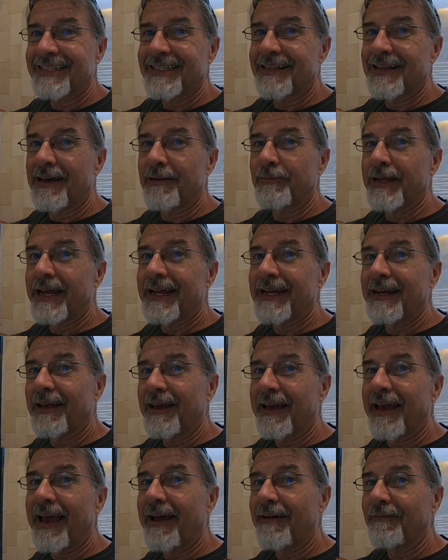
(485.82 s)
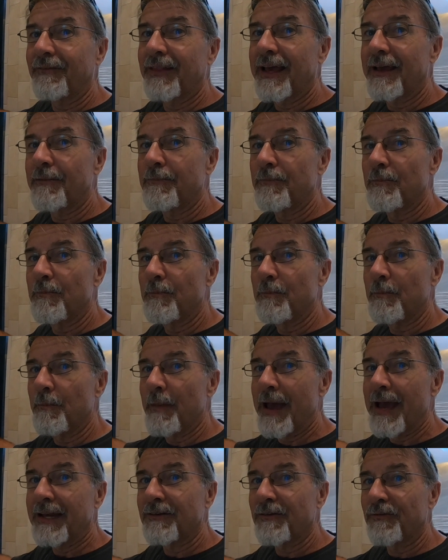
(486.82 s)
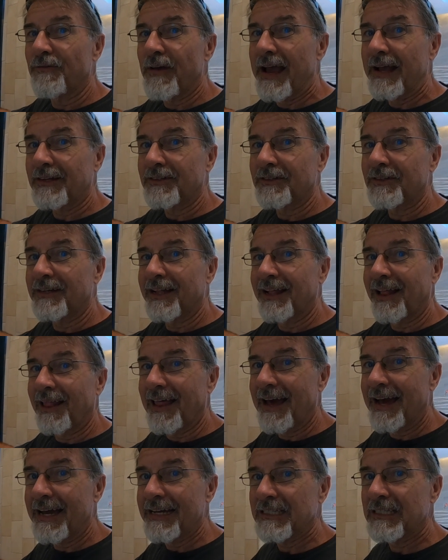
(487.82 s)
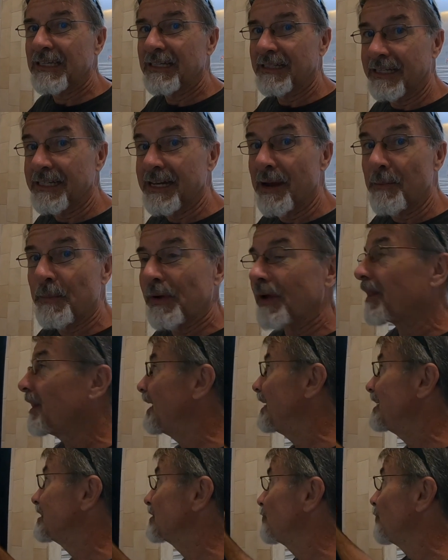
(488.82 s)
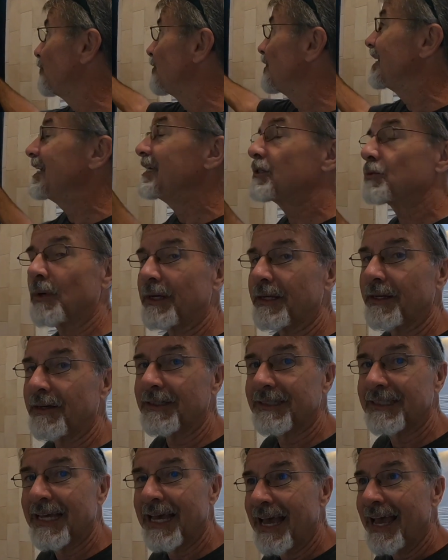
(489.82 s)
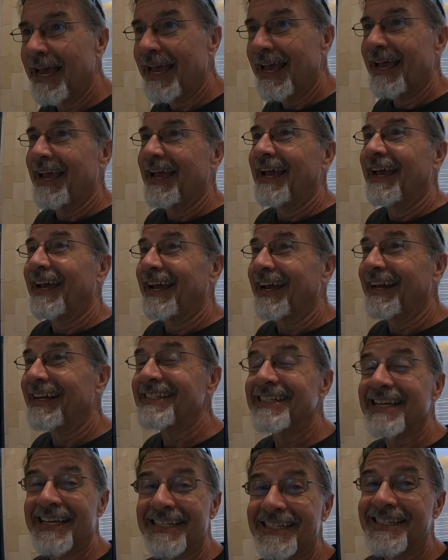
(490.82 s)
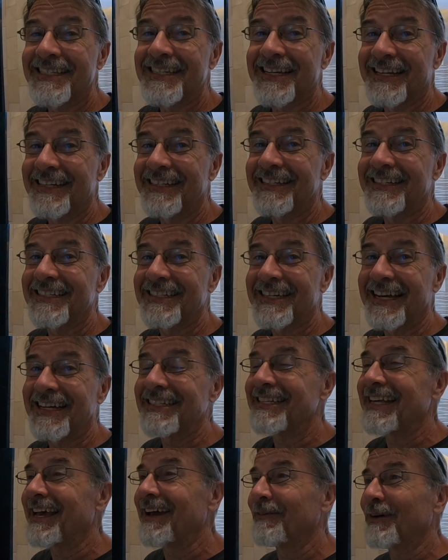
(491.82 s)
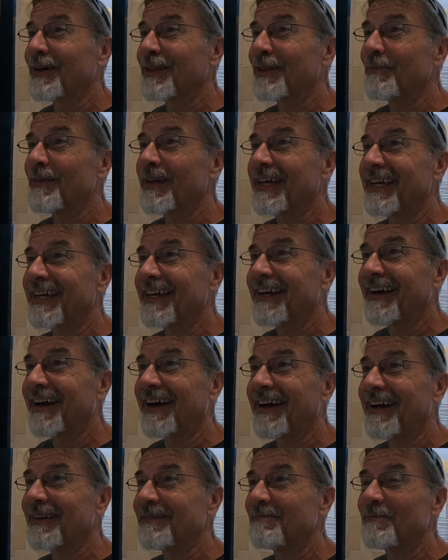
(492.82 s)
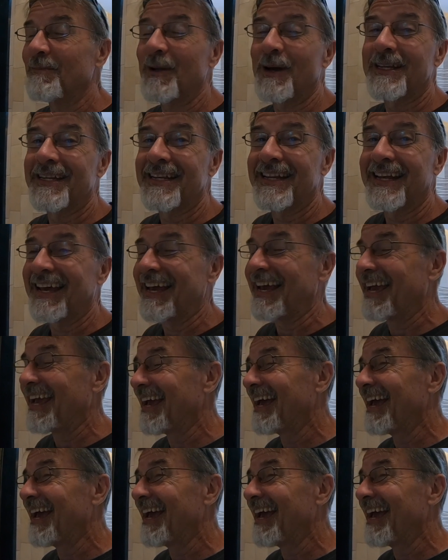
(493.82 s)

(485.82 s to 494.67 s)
of the update. Have they manufactured the glass, the tempered glass for these windows? And he says he's going to discuss that with me on Monday.